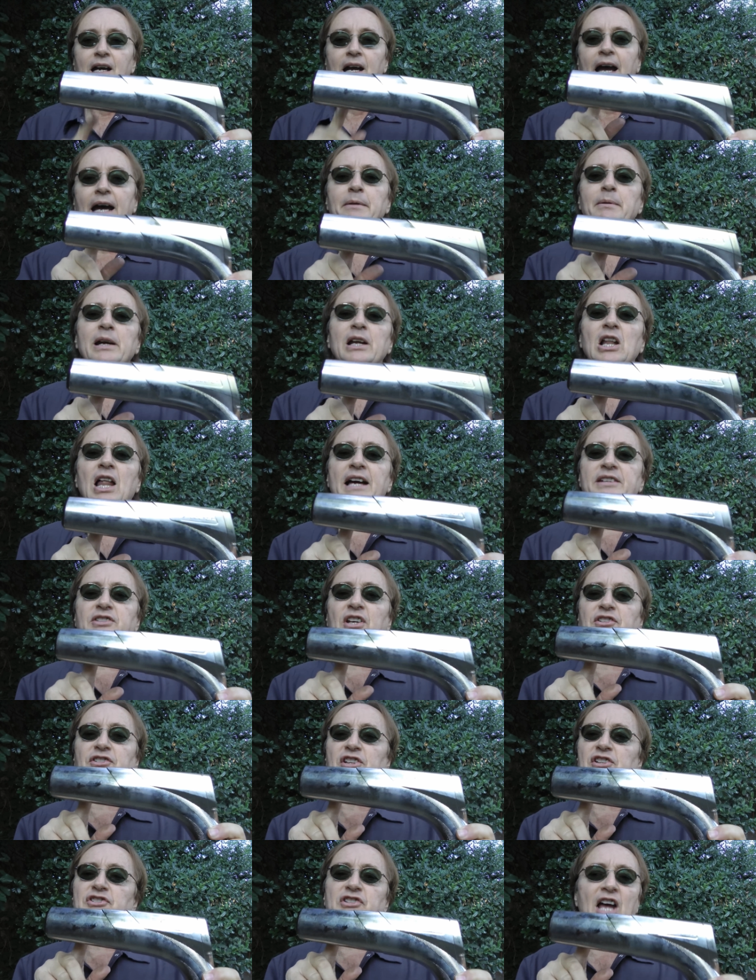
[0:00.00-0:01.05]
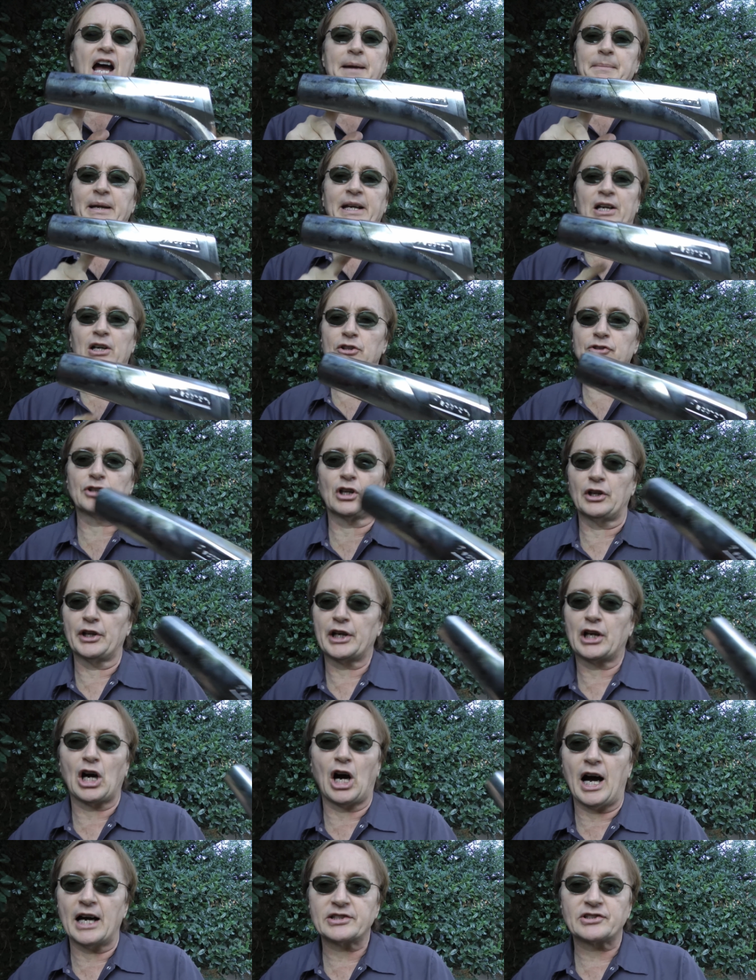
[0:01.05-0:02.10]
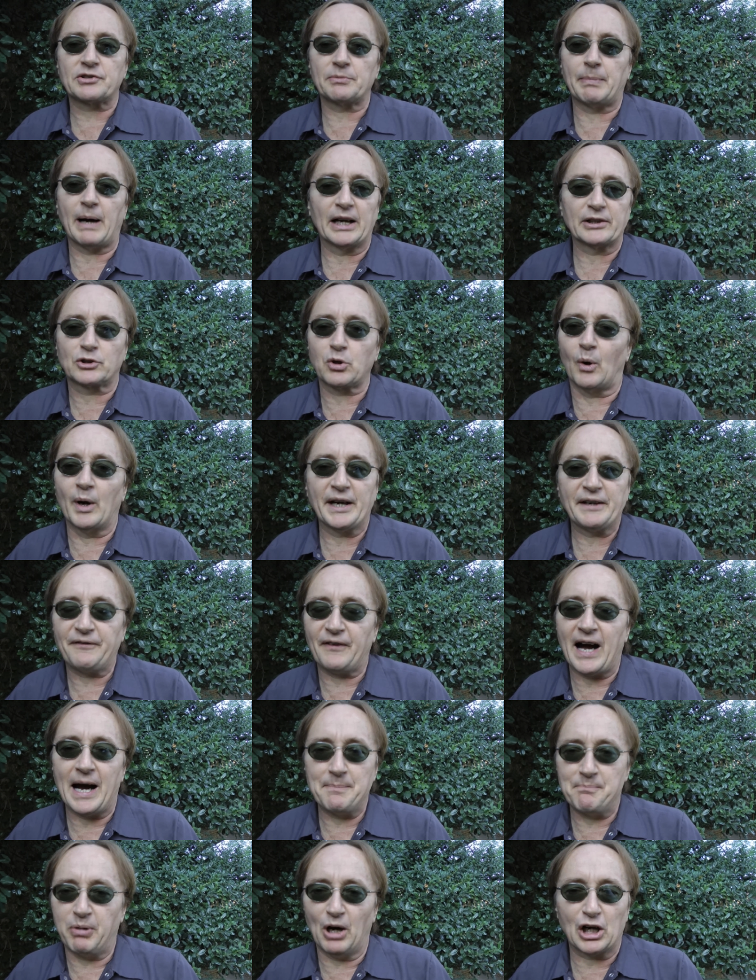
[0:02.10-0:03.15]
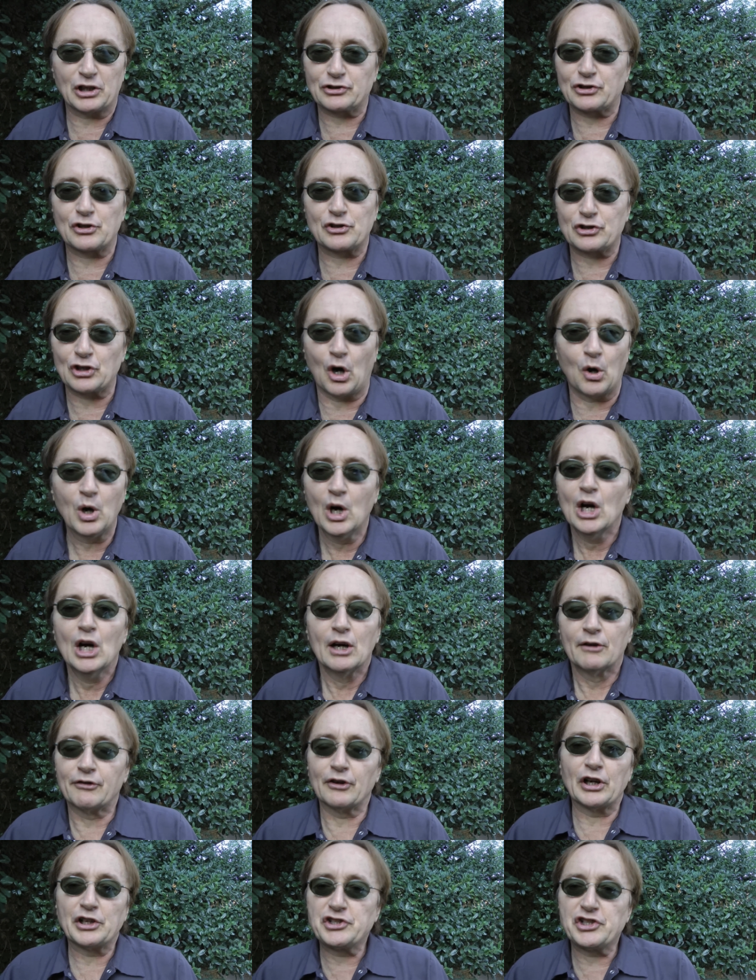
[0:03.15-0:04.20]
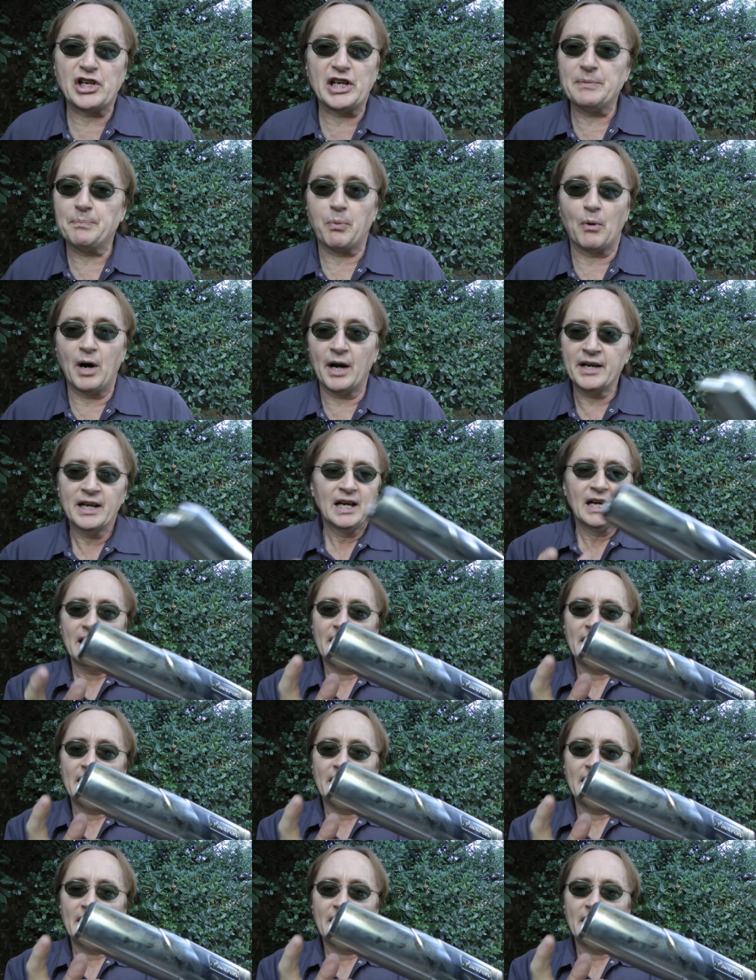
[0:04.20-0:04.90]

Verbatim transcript: And realize that these timing guns only cost about 25 bucks or so for a cheap one.